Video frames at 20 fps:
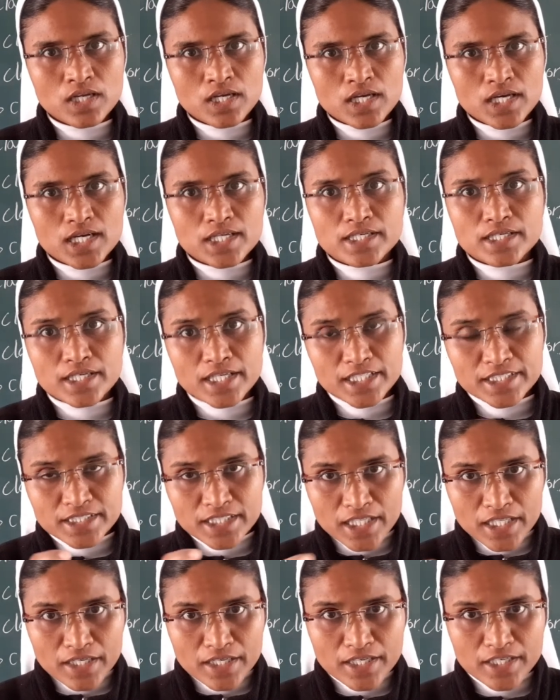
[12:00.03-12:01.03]
and write
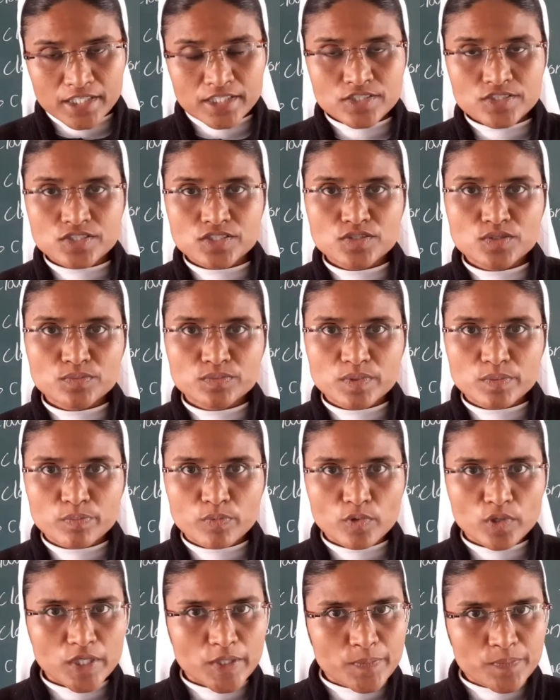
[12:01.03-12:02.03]
the introduction of the
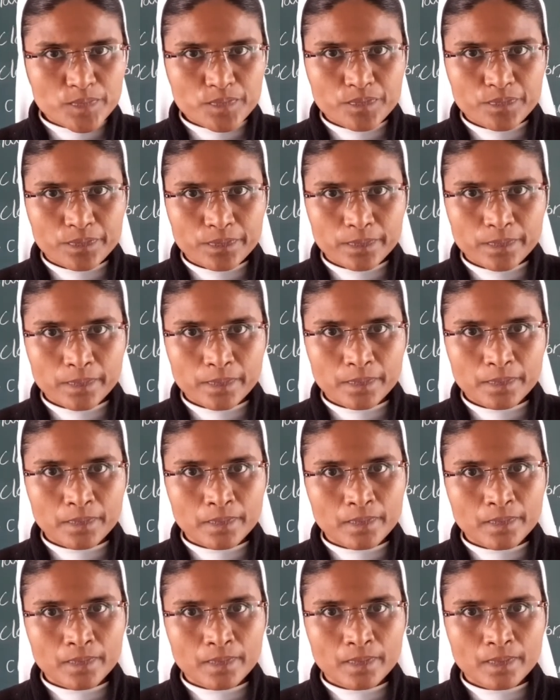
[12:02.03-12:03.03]
poem.
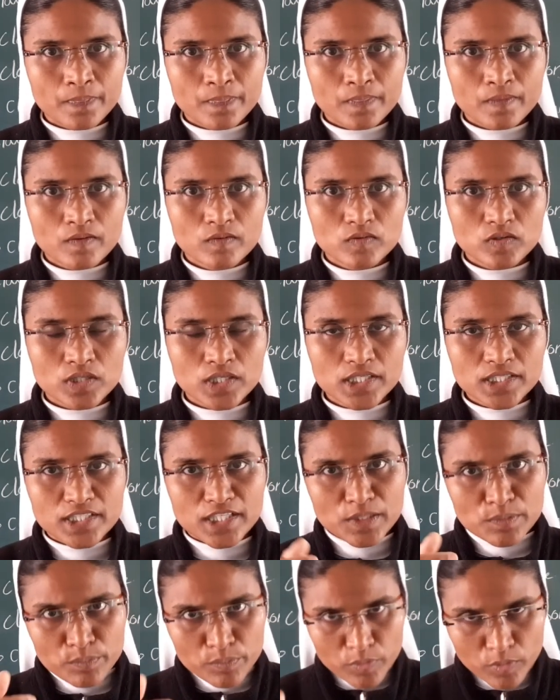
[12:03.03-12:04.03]
Okay,
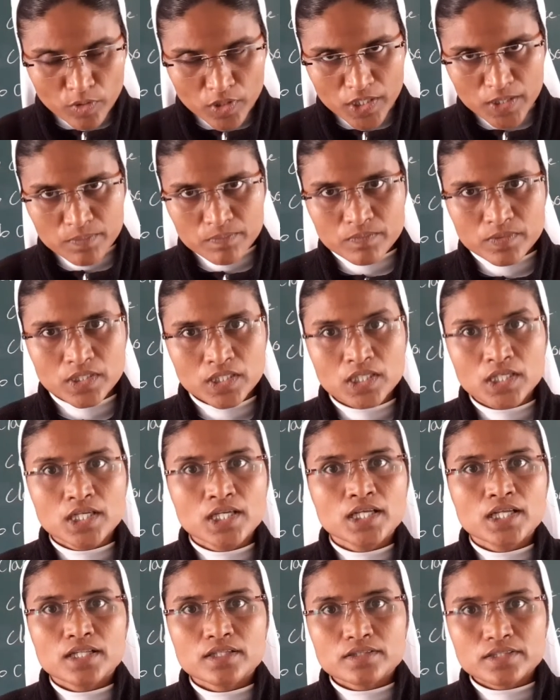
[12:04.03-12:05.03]
then poem.
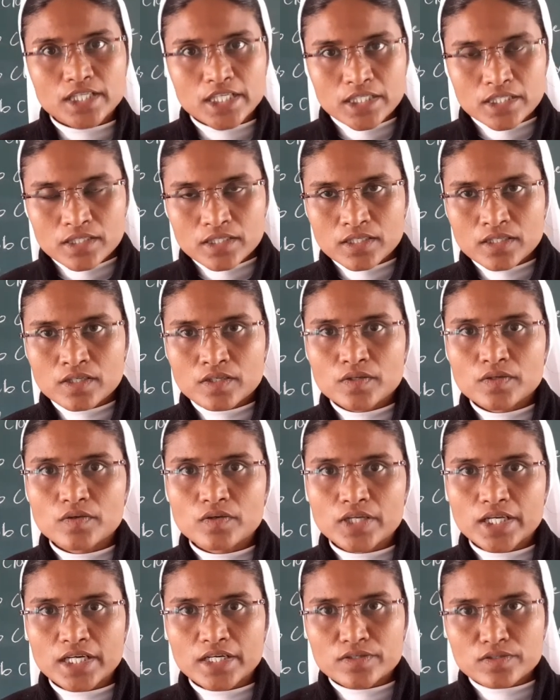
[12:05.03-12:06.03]
Then
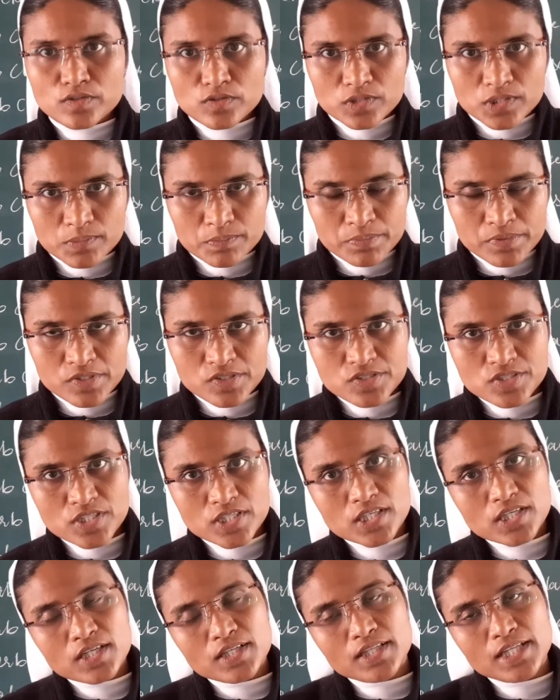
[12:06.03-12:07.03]
you can draw the
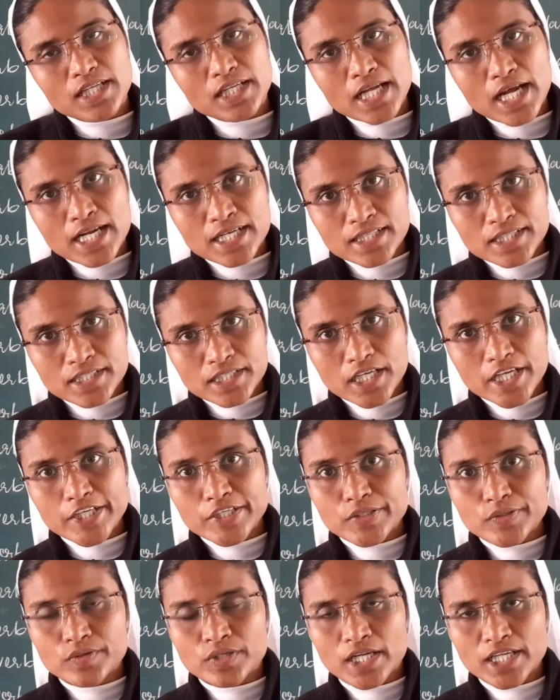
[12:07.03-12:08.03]
picture. Then at the
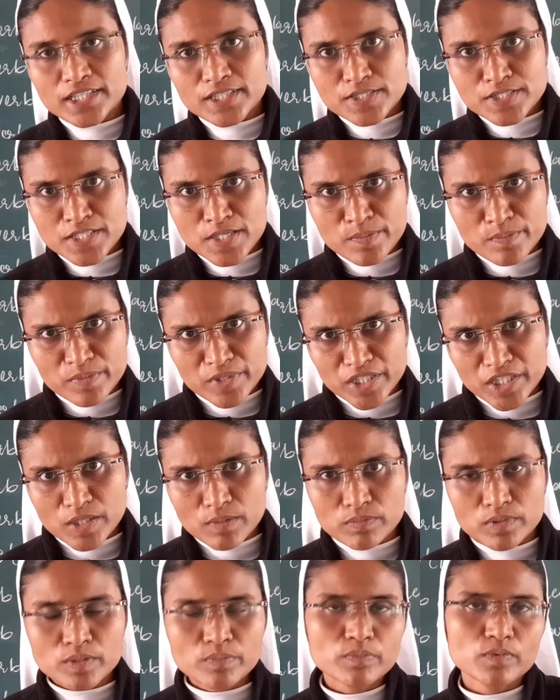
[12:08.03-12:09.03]
end you write the summary
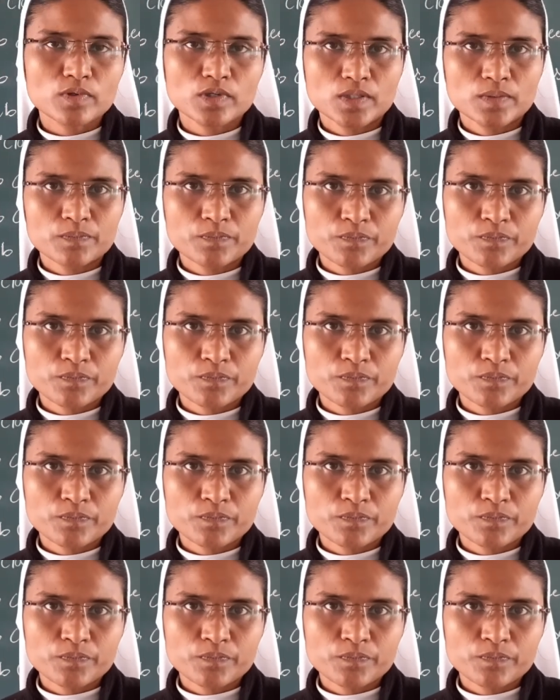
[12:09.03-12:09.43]
of the poem.